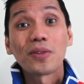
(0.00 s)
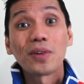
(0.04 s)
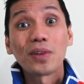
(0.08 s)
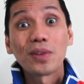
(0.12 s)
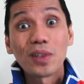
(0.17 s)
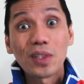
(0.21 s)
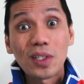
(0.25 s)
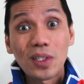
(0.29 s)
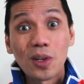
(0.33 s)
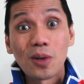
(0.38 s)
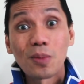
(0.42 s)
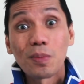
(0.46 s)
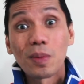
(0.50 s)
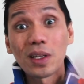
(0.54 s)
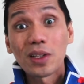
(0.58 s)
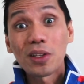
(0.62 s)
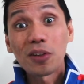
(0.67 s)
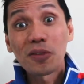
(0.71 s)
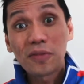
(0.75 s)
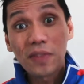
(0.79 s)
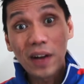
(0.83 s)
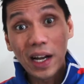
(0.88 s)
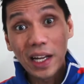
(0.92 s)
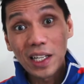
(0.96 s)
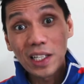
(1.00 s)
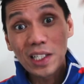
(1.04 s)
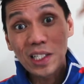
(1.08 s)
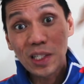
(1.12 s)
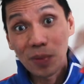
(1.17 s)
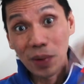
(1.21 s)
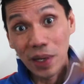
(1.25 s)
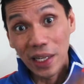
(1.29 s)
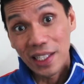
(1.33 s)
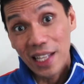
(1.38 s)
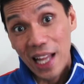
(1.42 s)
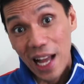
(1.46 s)
for the Soma to find
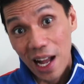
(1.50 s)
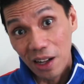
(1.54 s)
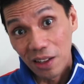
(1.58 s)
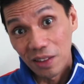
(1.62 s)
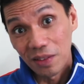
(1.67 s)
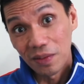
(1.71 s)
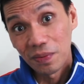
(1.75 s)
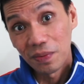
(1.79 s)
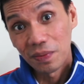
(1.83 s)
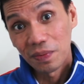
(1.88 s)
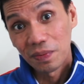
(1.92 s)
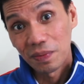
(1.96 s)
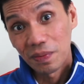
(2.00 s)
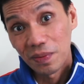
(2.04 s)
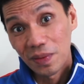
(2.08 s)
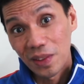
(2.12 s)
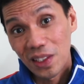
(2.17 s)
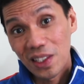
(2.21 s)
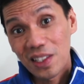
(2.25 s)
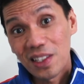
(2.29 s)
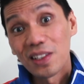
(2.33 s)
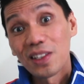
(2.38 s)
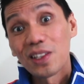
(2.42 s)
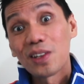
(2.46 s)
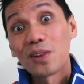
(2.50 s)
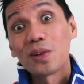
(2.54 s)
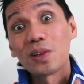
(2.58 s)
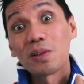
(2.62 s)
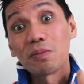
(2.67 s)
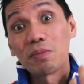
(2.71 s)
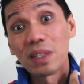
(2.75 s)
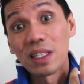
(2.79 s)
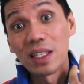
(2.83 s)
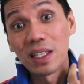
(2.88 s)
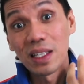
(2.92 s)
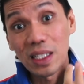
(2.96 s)
its way down. So there
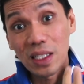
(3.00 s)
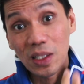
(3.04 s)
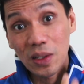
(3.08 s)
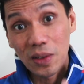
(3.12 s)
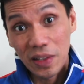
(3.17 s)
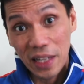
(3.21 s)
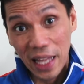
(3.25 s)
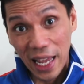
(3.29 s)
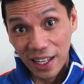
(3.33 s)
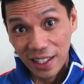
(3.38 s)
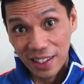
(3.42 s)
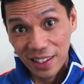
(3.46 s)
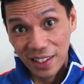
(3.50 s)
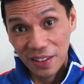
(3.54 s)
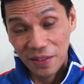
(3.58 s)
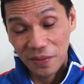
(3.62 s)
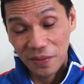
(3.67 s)
will be disconnect.